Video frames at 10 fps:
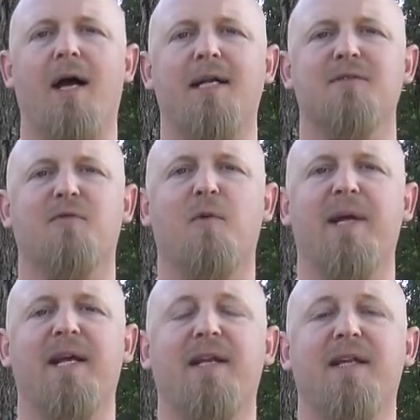Alright guys, before
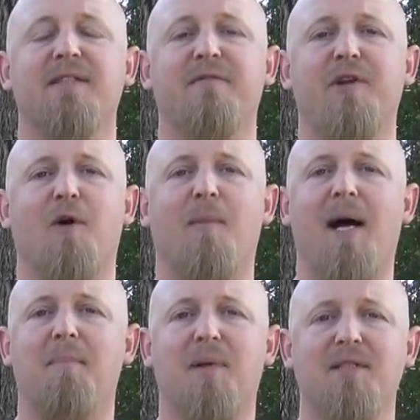we get into this, if you don't
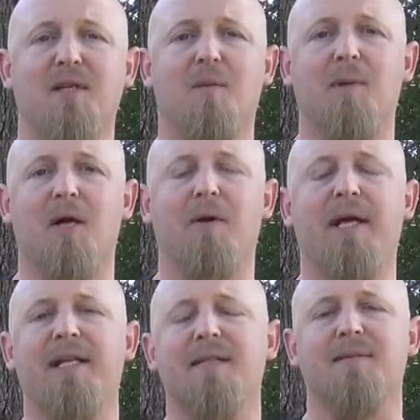mind, please go below,
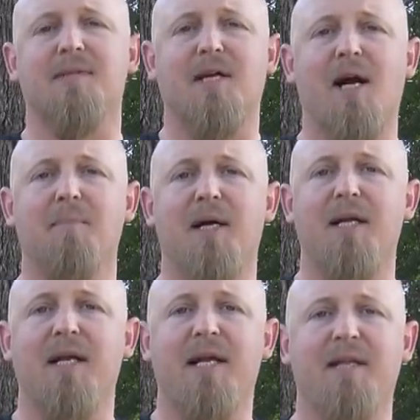hit that subscribe
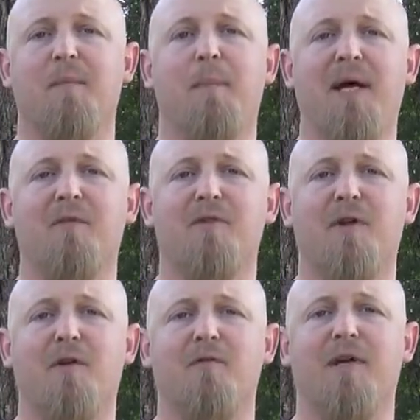button and hit the bell for
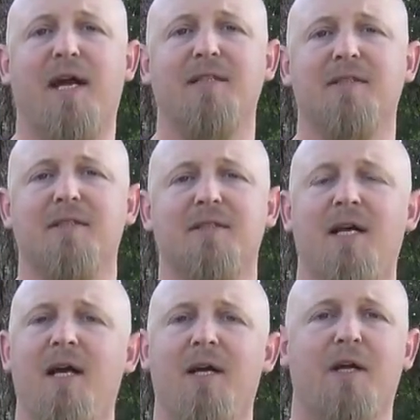notifications.
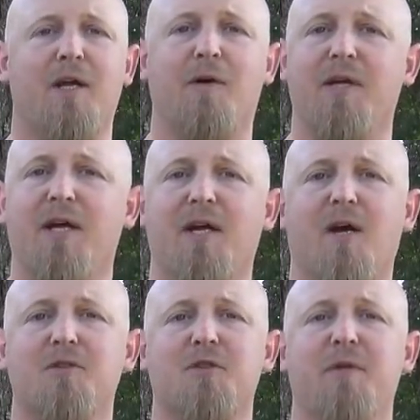You know, it doesn't
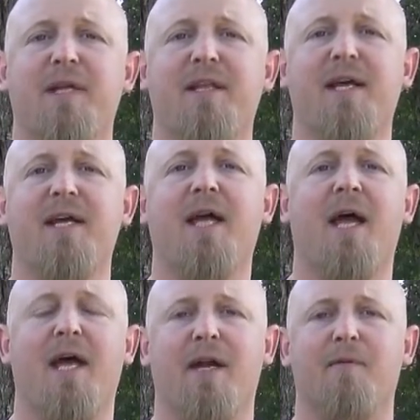cost you anything
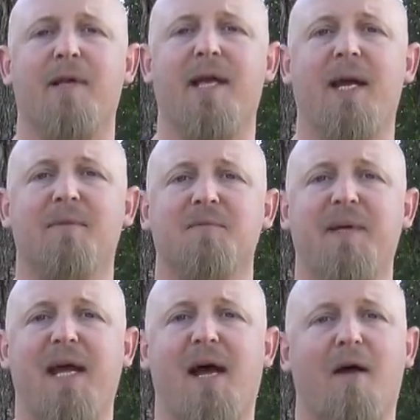and it really helps
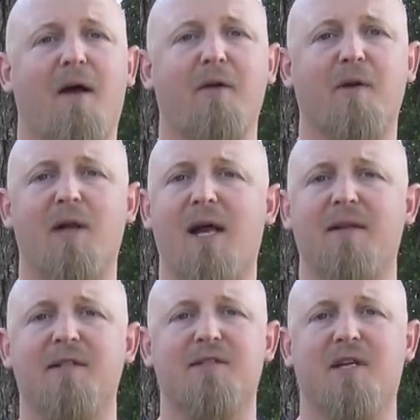me out. I do a
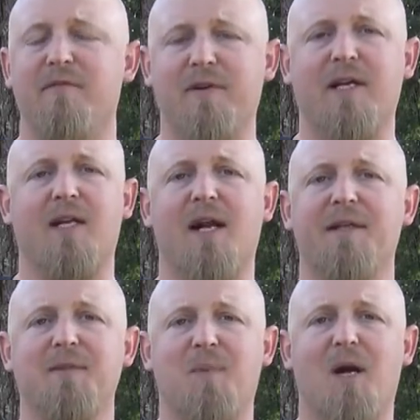lot of this stuff and get a lot
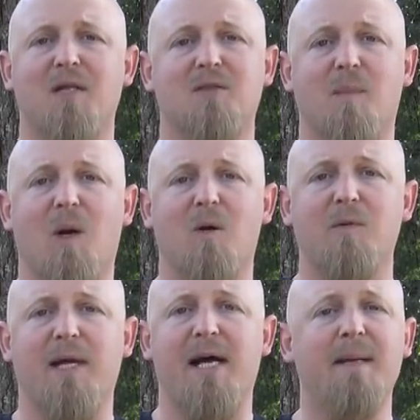of these products on my
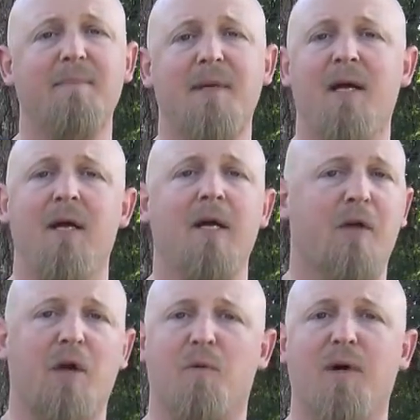own dime.
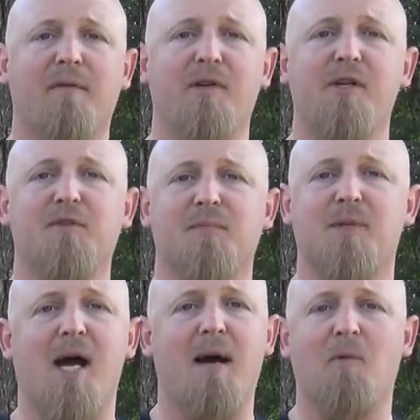You know, whenever you
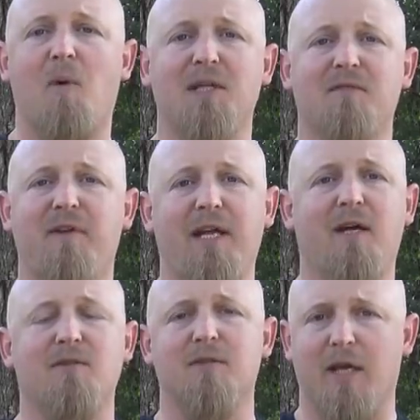subscribe and watch the
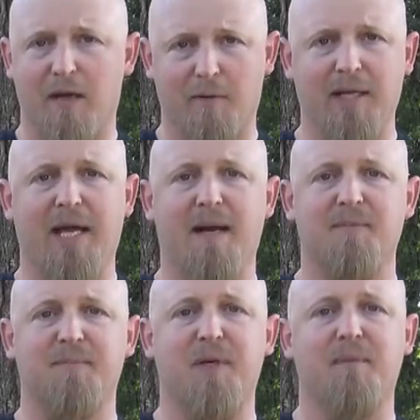videos, it really
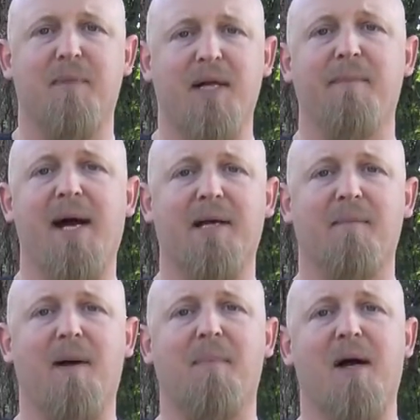helps put money back
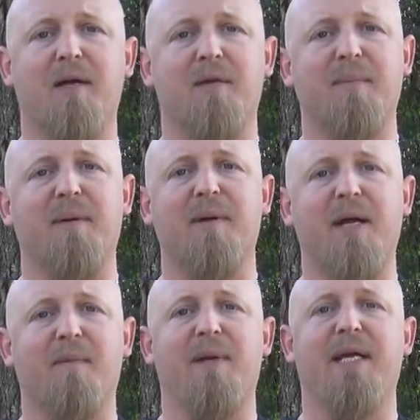in my pocket to be able to
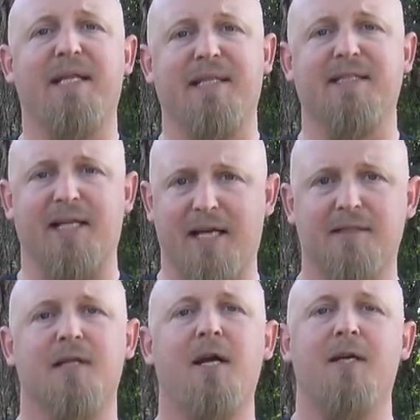help me get these
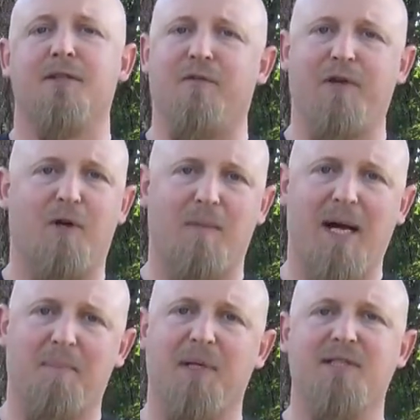things. So if you don't
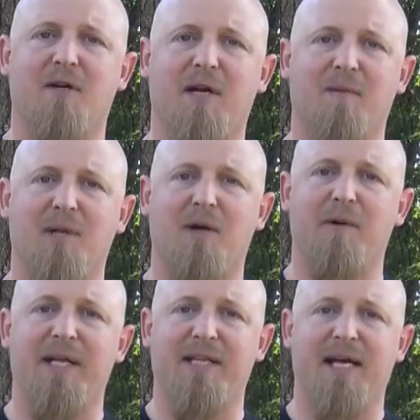mind, please go down
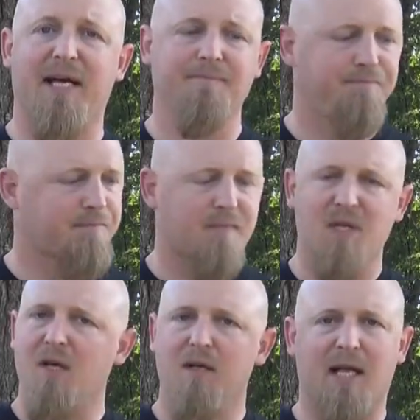below and hit that.
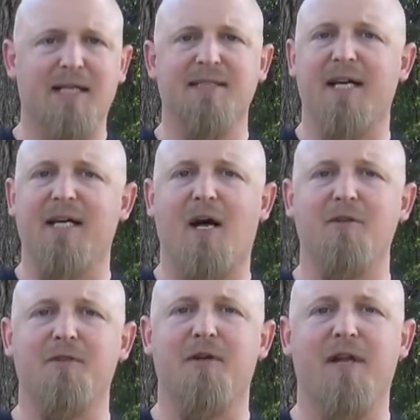Like I said, it
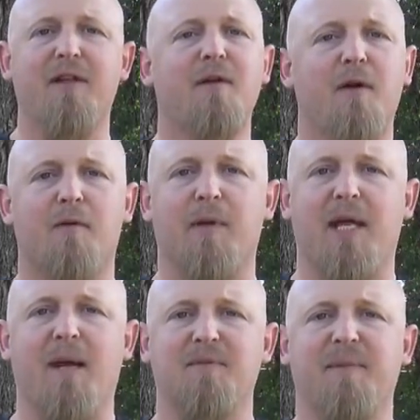costs you nothing,
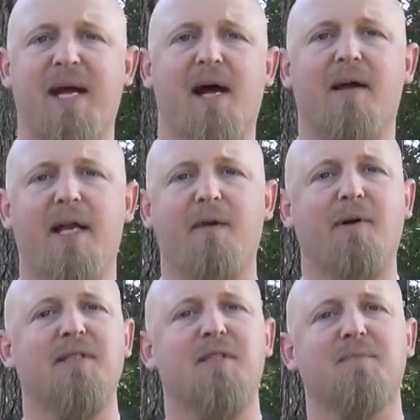really helps me out.
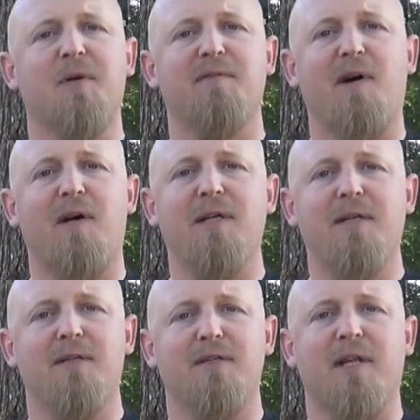Anyways, let's move on
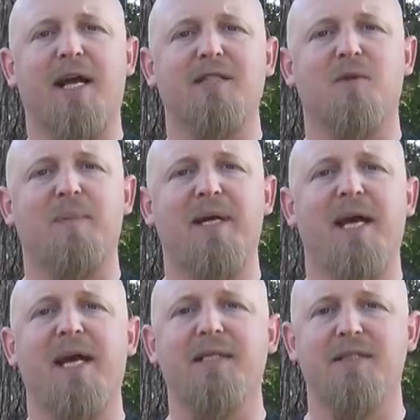to the XOP
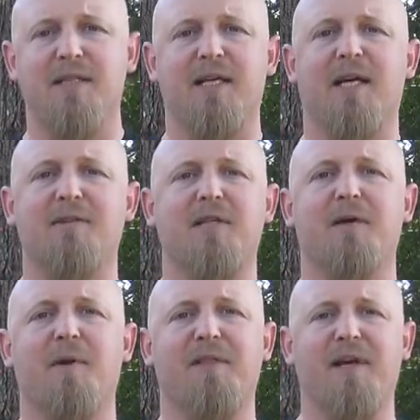Edge and I'll tell
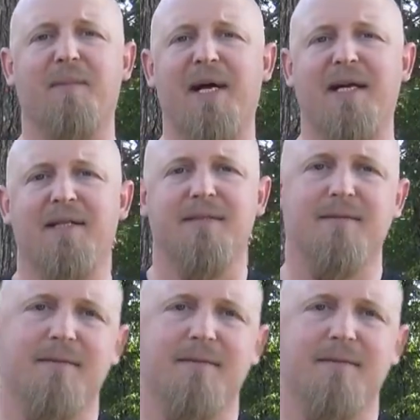you what I think about it.